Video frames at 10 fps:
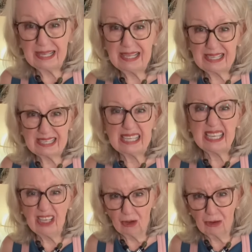
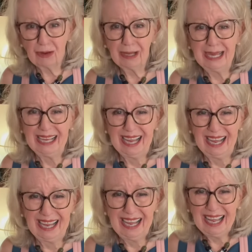sealed.
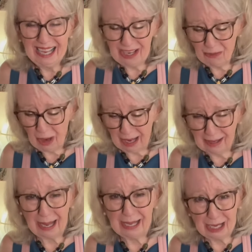
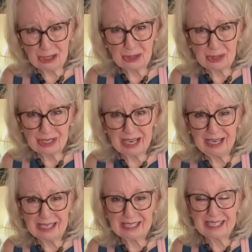I guess you'd say
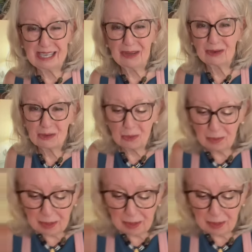it's sealed. So we'll be